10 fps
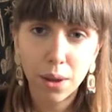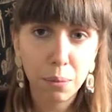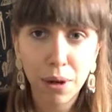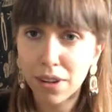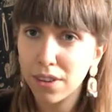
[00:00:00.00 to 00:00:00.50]

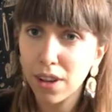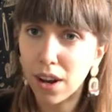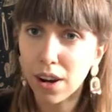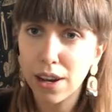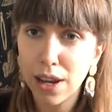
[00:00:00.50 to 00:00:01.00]
But like I
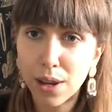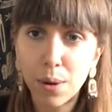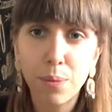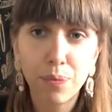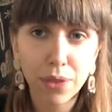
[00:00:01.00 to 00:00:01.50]

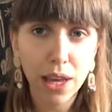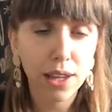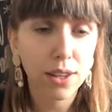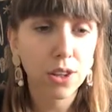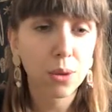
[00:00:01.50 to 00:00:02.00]
say,
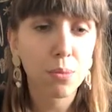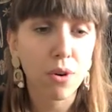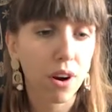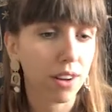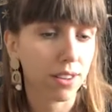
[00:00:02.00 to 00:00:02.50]
it
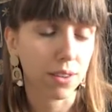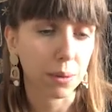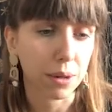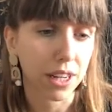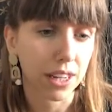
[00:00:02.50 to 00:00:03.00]
surprised
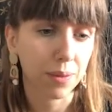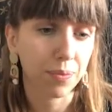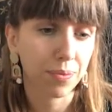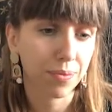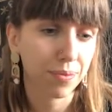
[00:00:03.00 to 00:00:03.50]
me,
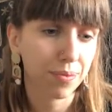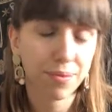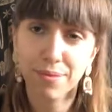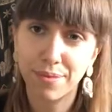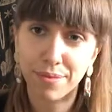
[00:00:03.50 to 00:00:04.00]

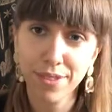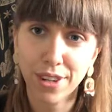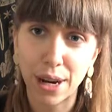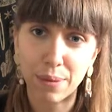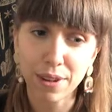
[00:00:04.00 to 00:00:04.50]

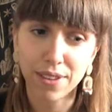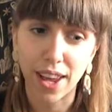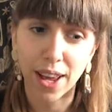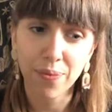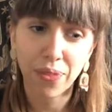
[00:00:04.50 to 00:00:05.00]
shall we
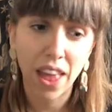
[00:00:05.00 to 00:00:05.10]
say.